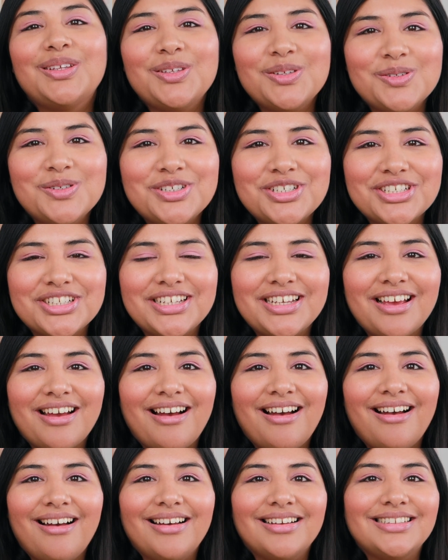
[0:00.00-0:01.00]
usually
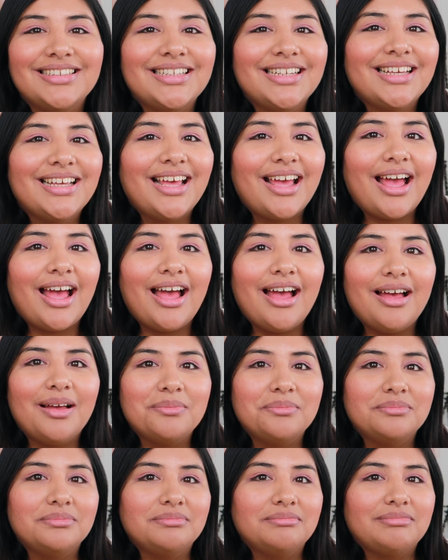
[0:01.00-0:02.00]
on
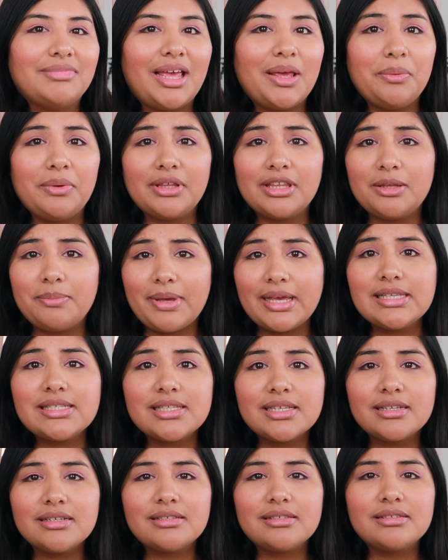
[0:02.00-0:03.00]
a weekly
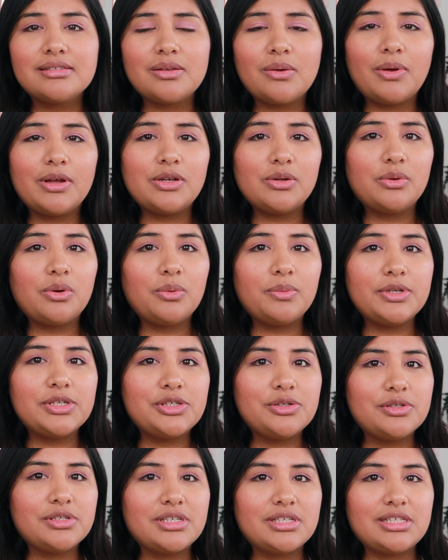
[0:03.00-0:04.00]
basis. So I don't
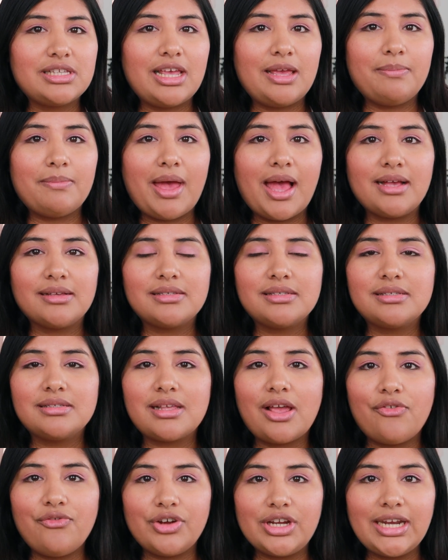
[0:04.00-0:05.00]
always use the same masks
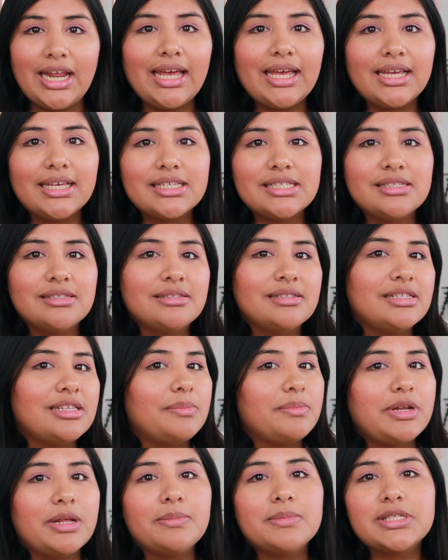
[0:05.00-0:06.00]
every night.
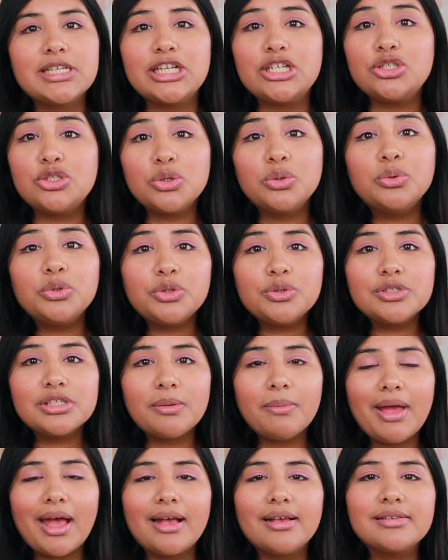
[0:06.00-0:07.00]
Sometimes I don't use
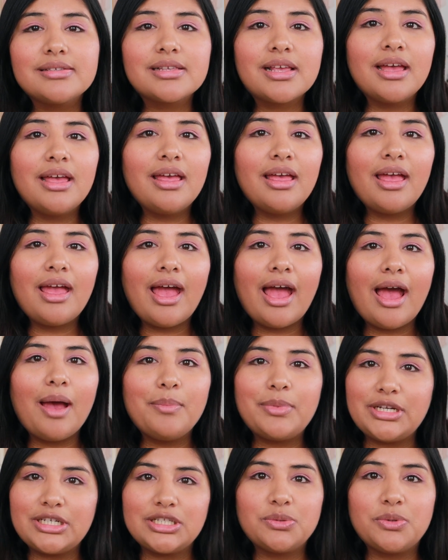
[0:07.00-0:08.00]
a mask,
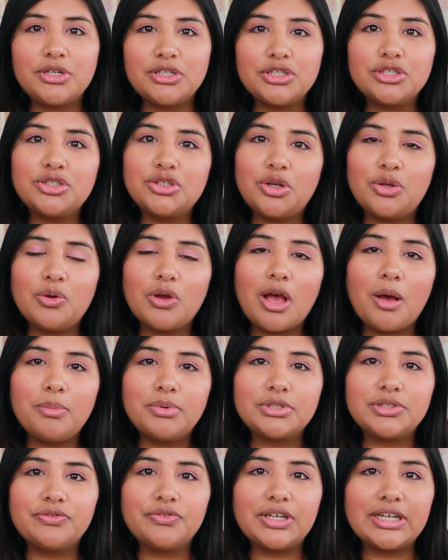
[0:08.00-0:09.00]
but I just wanted to show you a
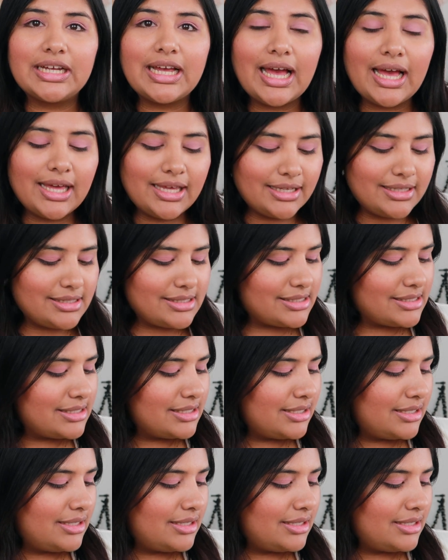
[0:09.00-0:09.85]
couple different kinds.